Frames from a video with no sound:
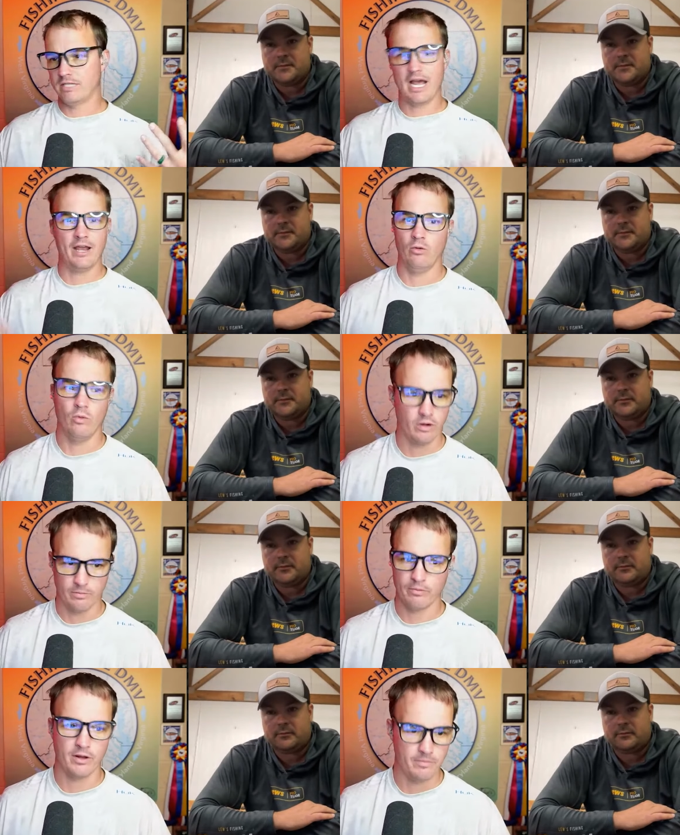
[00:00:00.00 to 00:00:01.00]
Speaker 1: tidal water
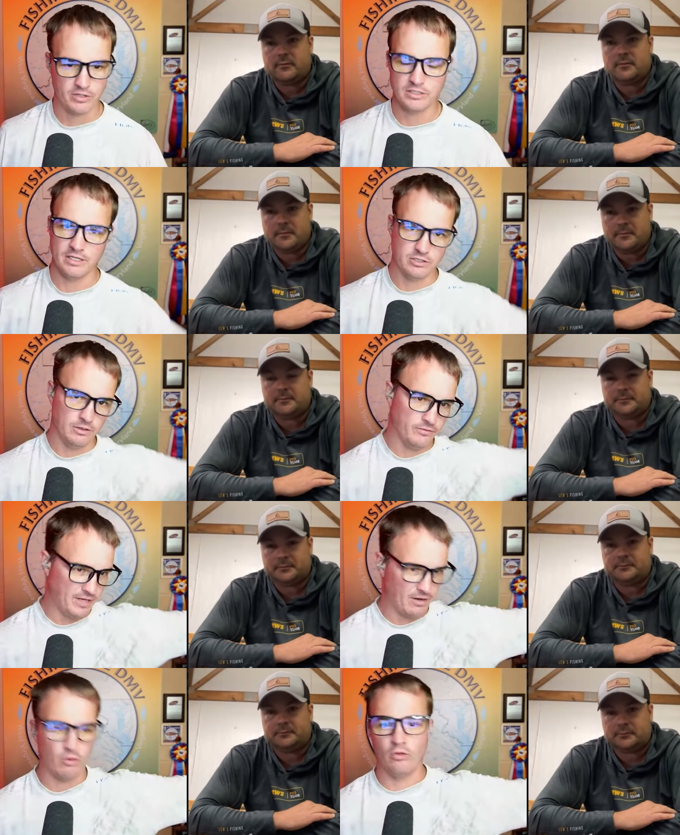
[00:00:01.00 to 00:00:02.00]
pretty much, unless you live
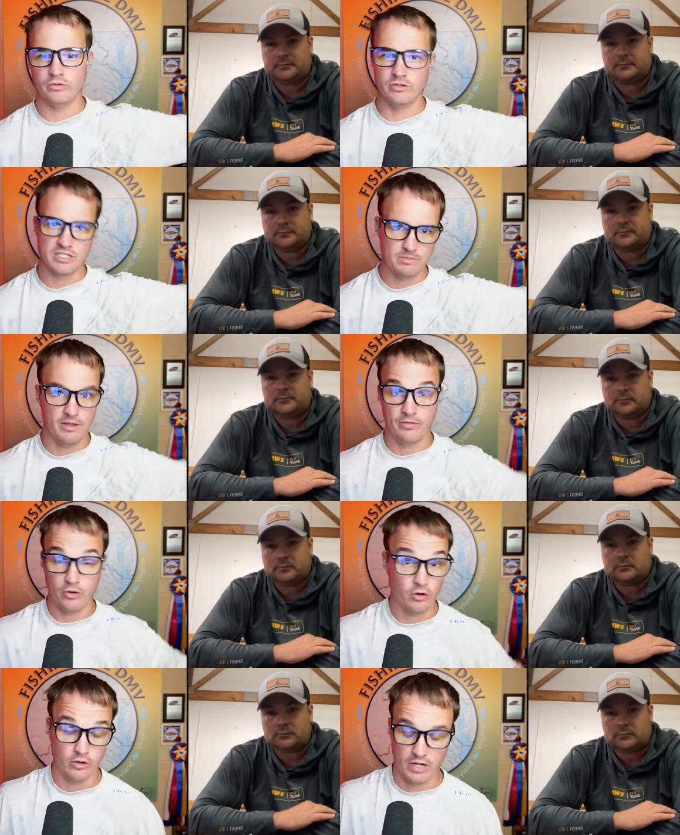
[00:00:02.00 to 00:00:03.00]
down closer to Smith,
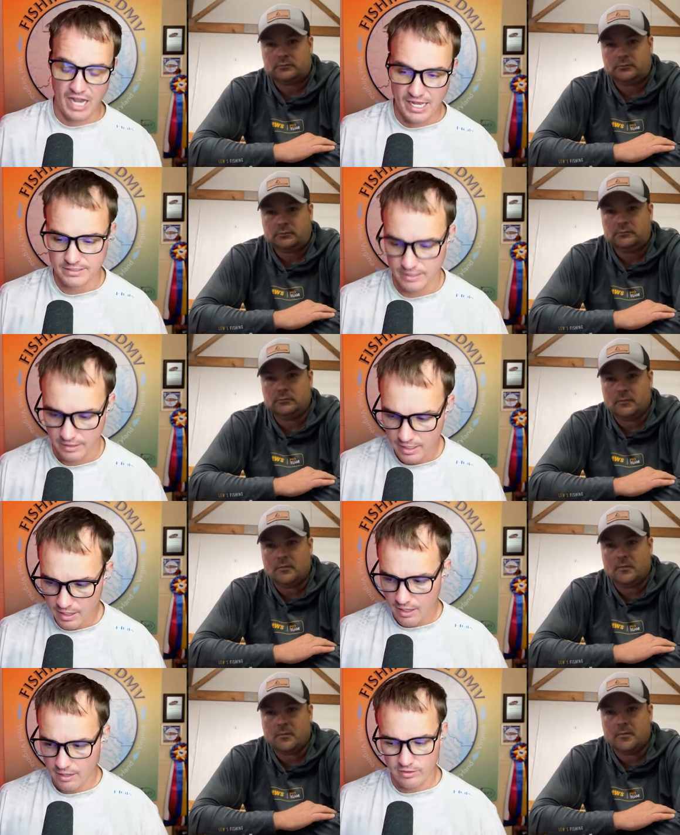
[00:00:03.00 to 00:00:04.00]
Kerr, Gaston.
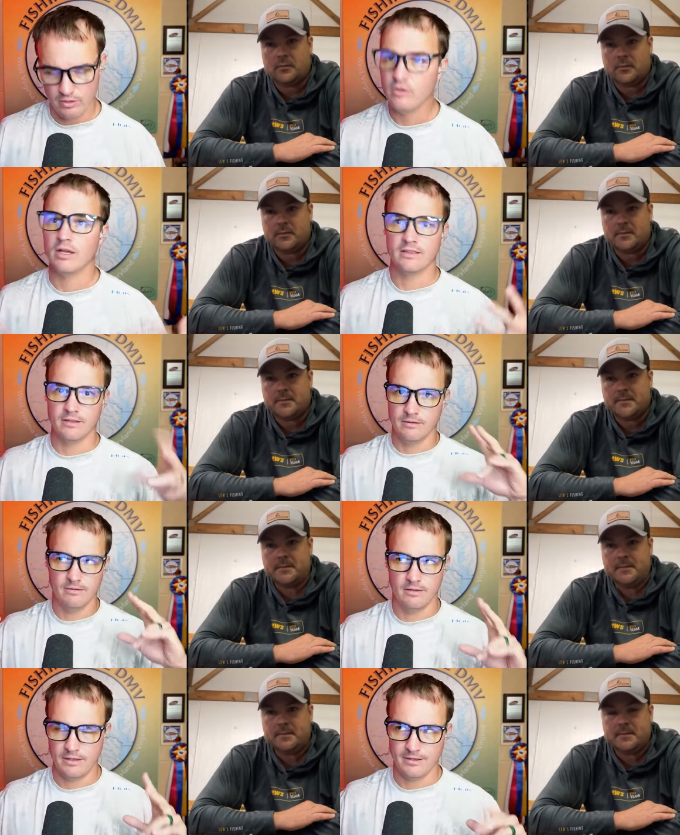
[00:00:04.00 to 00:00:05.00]
You get
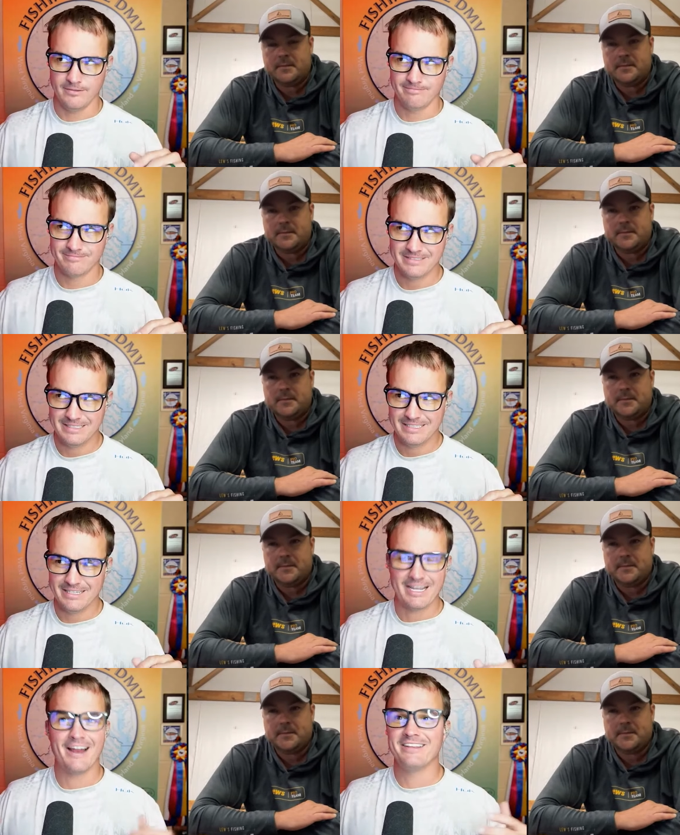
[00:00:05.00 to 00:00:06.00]
the
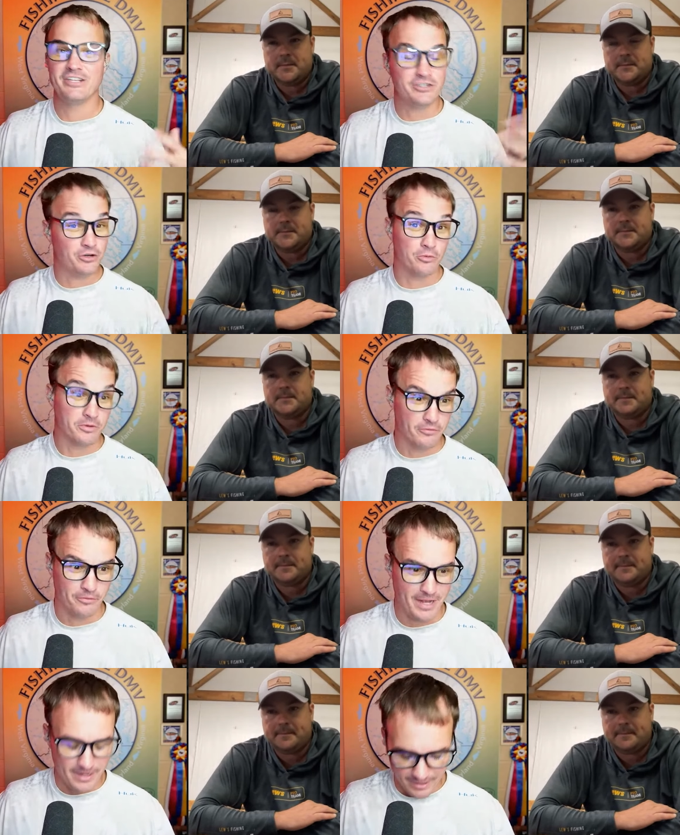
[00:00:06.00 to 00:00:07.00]
connotation that you're a river
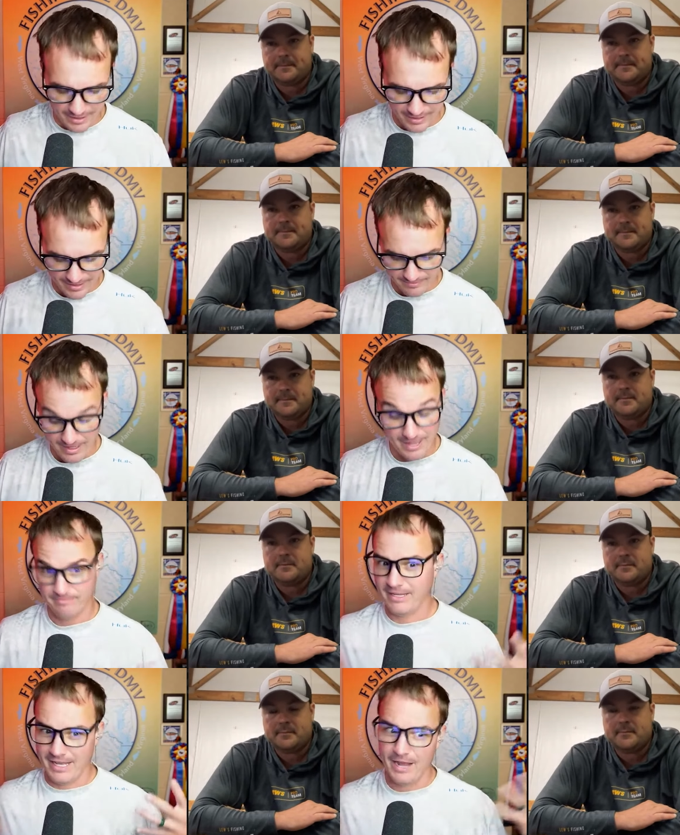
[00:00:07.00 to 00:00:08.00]
rat. And
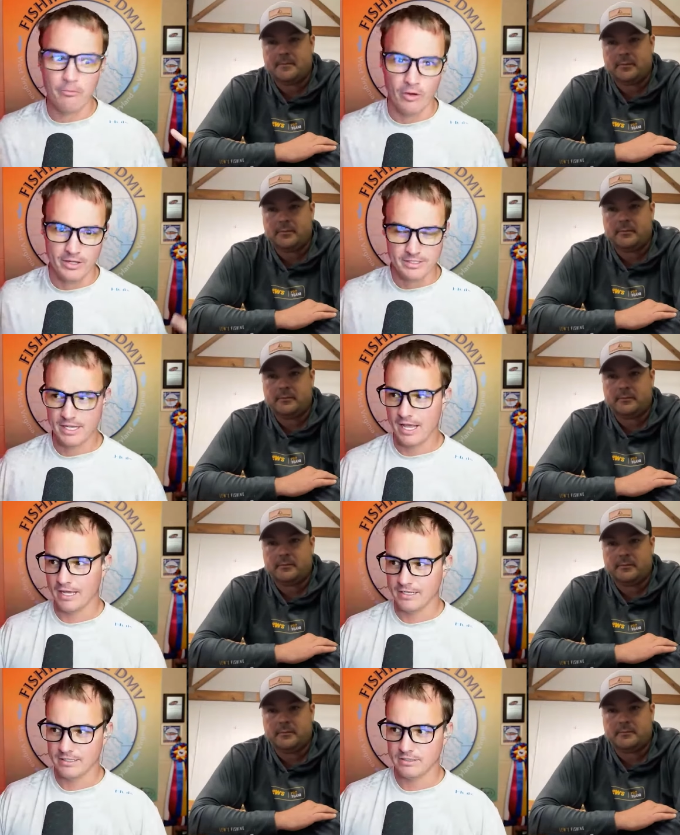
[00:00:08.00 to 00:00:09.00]
I was,
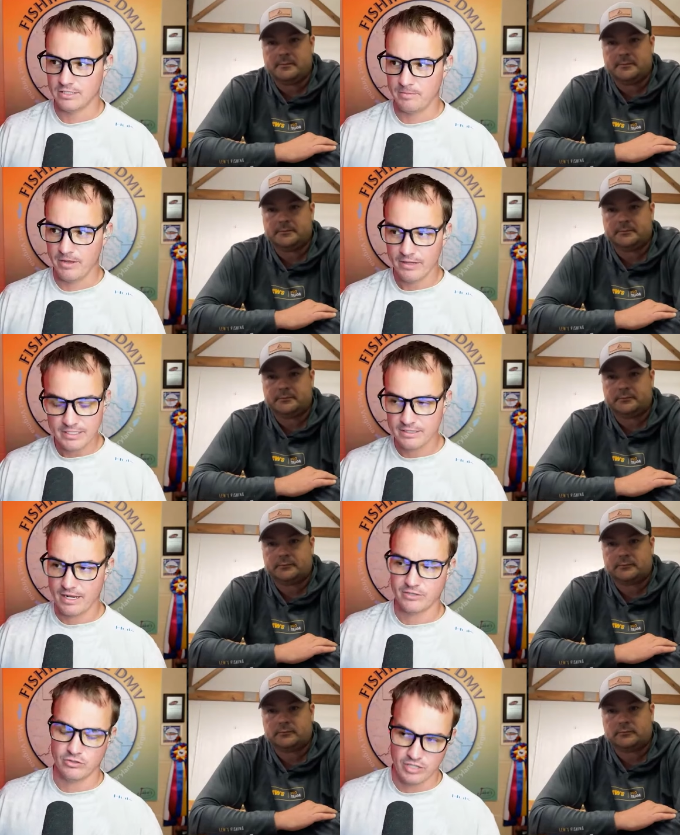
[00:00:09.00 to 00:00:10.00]
and to be able to get to the
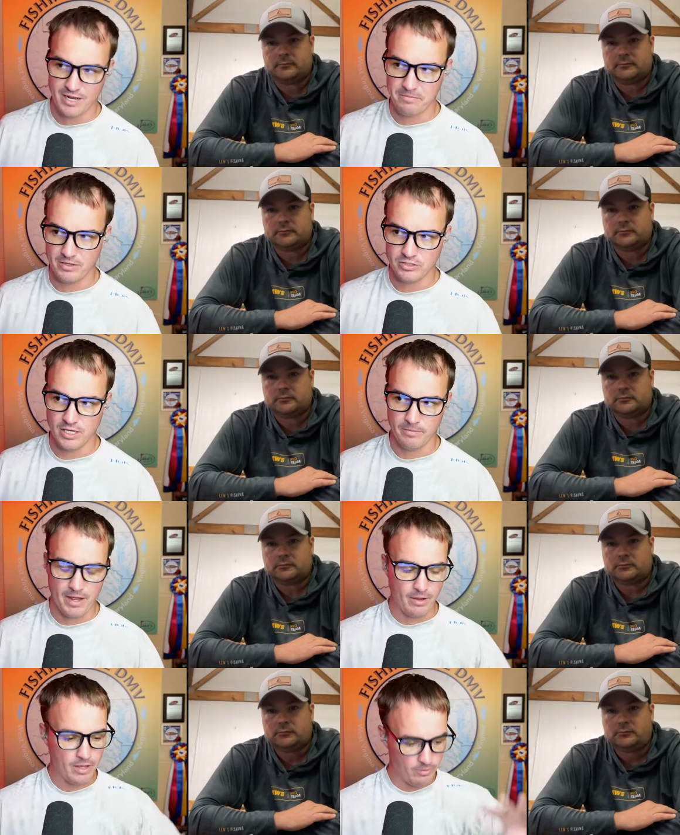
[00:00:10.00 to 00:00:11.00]
national championship,
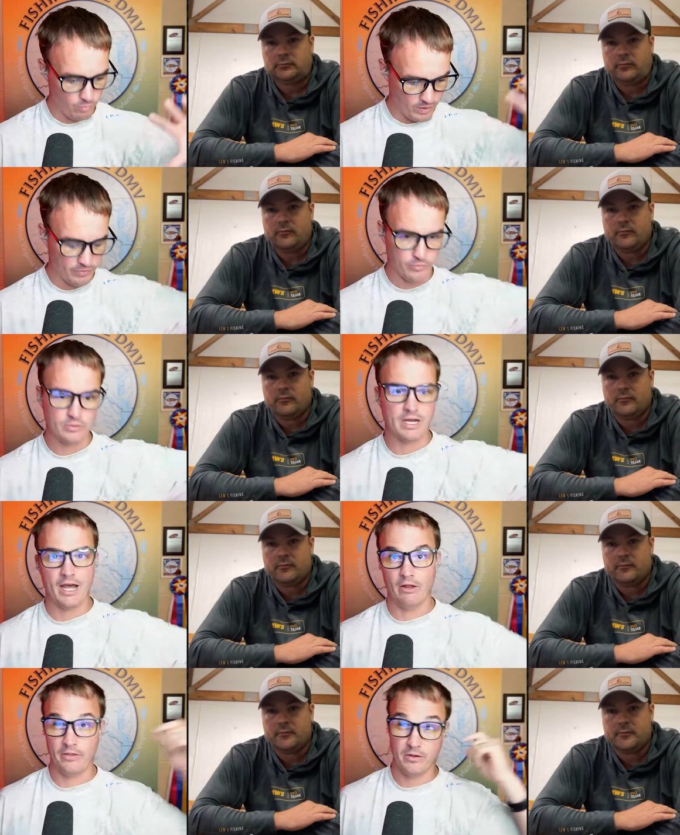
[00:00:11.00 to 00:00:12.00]
it went through
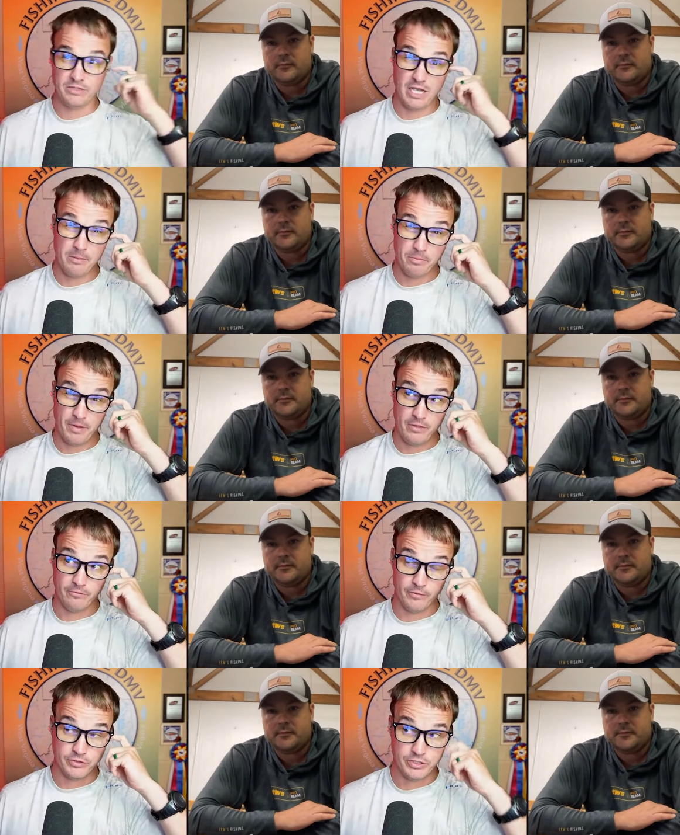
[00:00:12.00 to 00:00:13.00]
title. I think it was the Upper Bay the
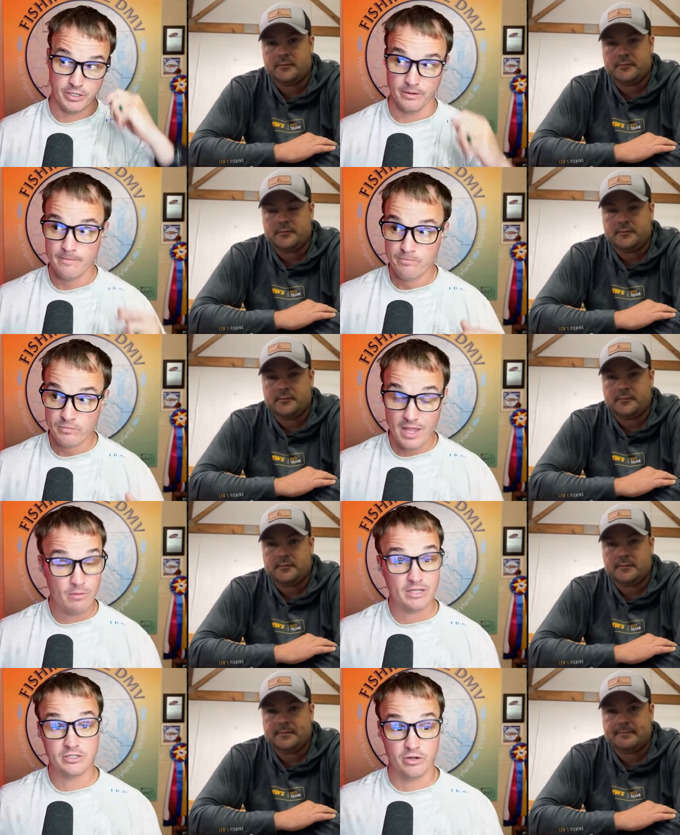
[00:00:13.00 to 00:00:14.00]
first year, and we
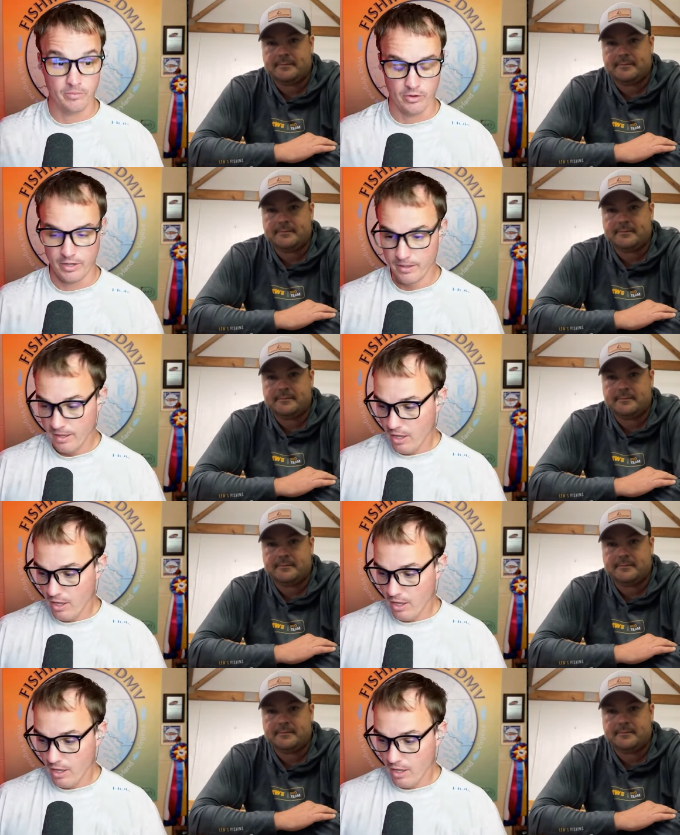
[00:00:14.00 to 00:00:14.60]
got to go to Murray.